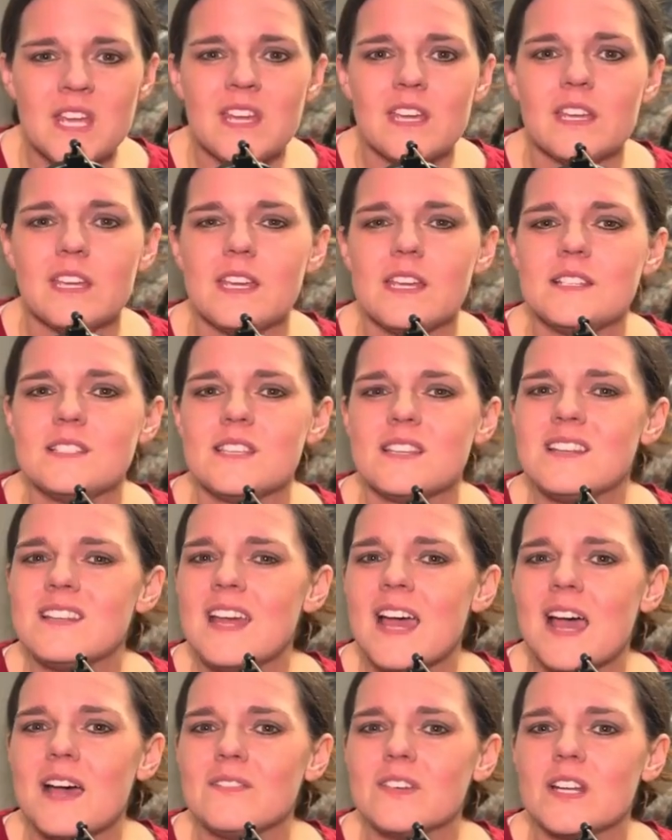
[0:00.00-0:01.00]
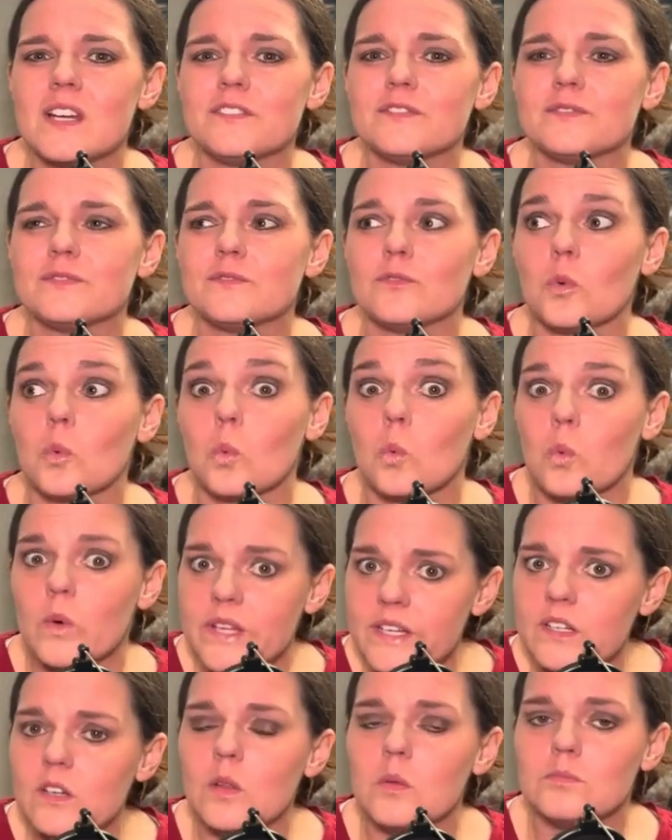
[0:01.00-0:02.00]
he didn't have enough
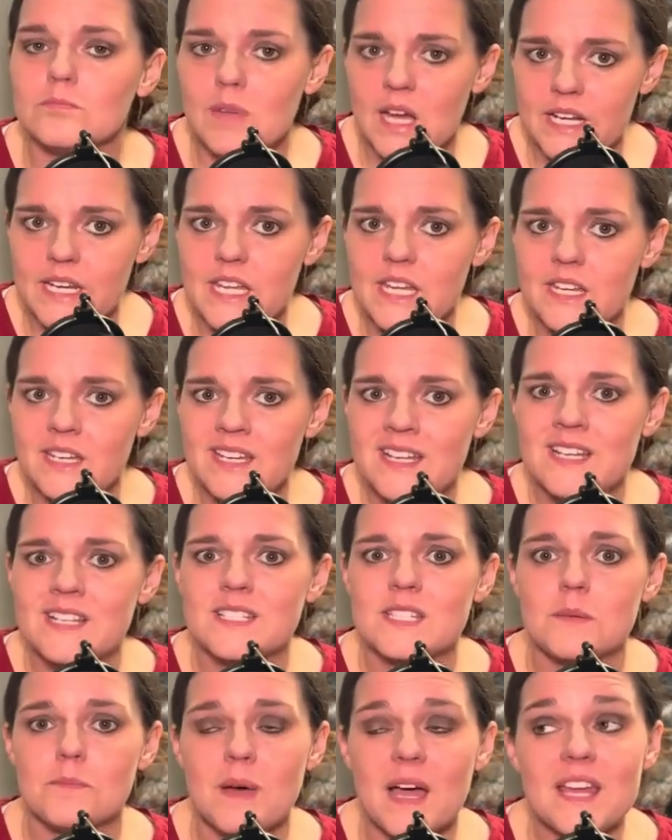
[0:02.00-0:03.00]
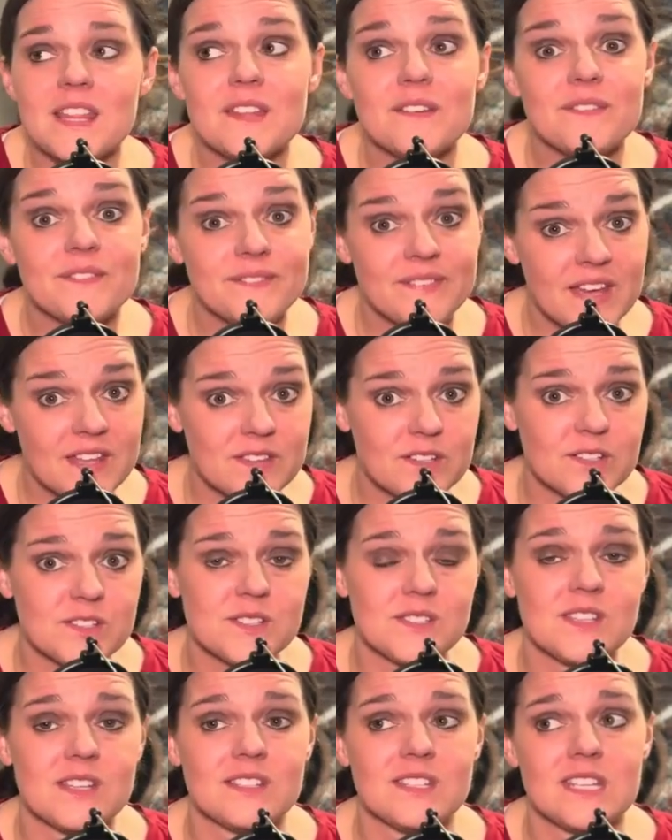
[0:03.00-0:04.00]
real money to buy the
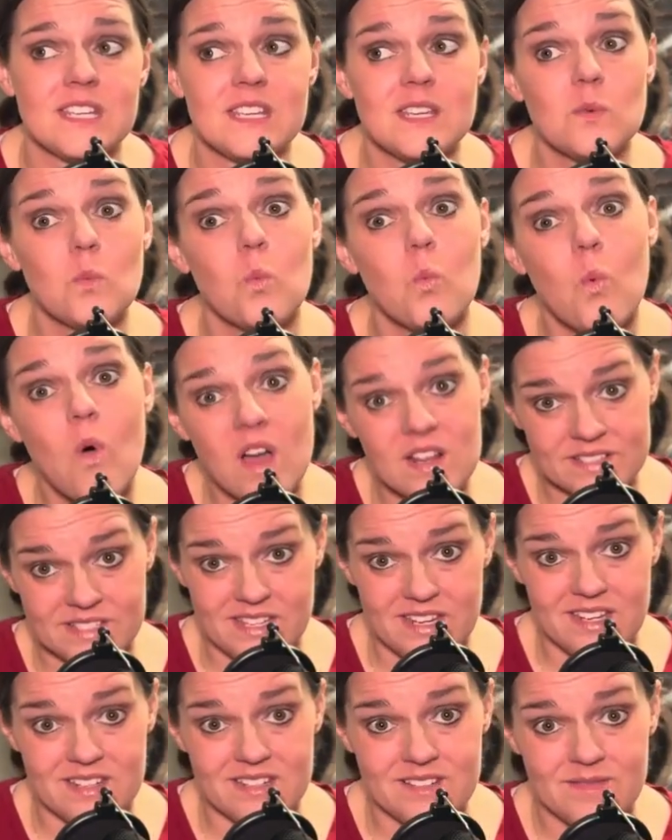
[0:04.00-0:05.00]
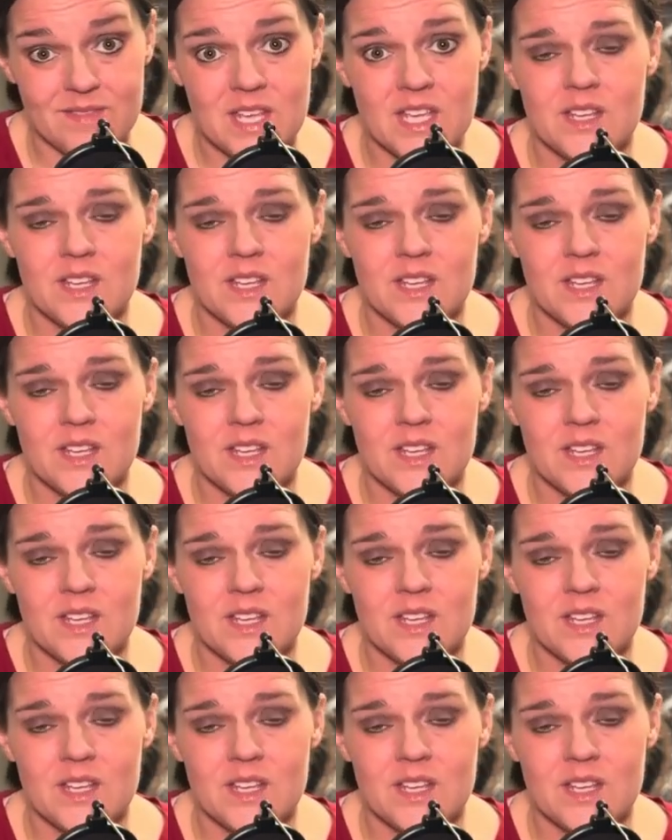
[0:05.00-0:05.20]
feathers that he wanted.